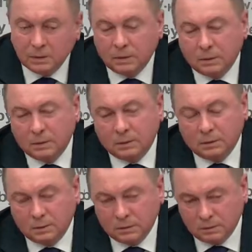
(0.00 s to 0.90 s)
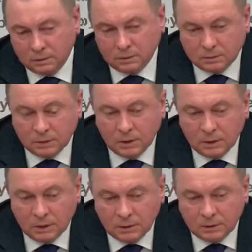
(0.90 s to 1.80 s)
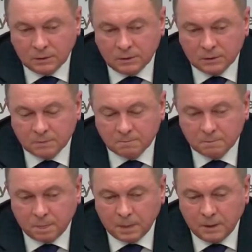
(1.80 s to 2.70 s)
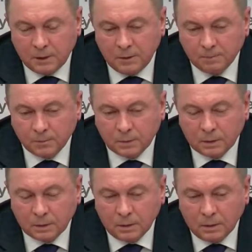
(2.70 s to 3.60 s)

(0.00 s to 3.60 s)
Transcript: a situation, they don't think about people first and foremost.